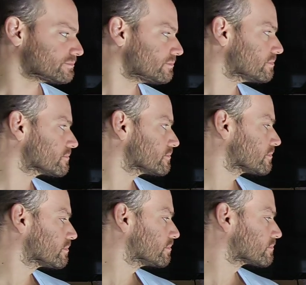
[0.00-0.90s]

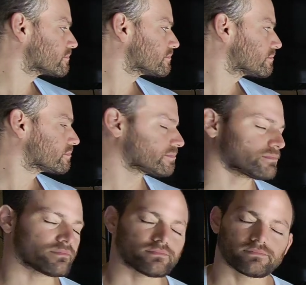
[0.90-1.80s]

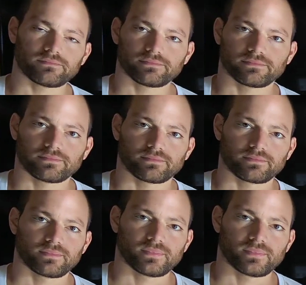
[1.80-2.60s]
No one is speaking in this clip.